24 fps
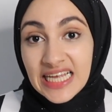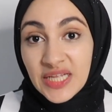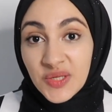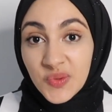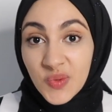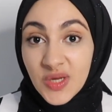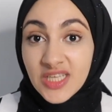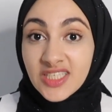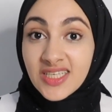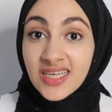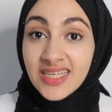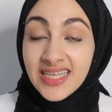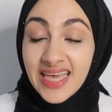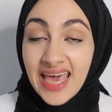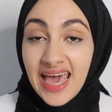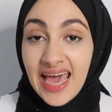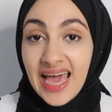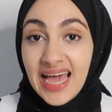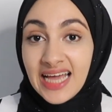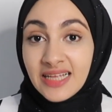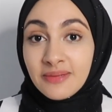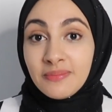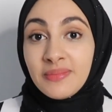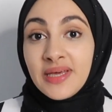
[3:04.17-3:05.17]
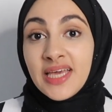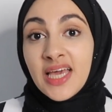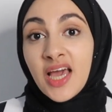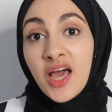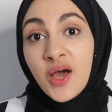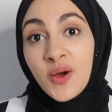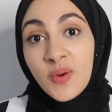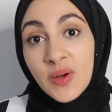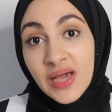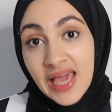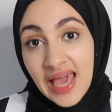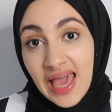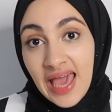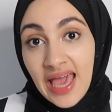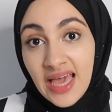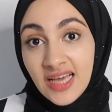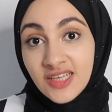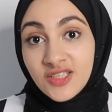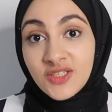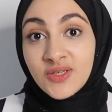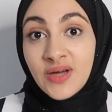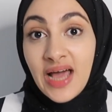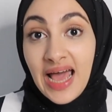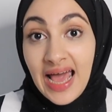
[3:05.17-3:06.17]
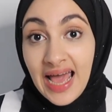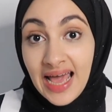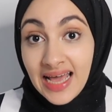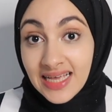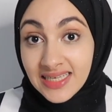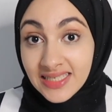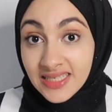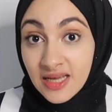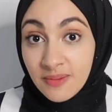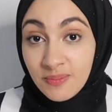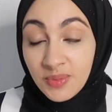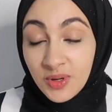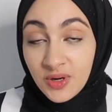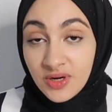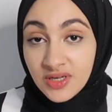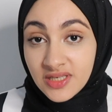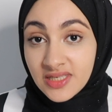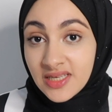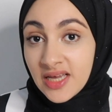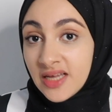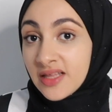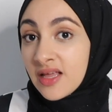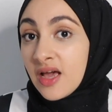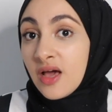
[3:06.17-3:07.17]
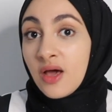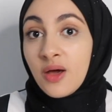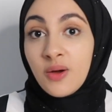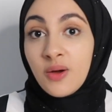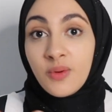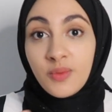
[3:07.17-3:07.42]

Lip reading: in which it can be okay to ask a person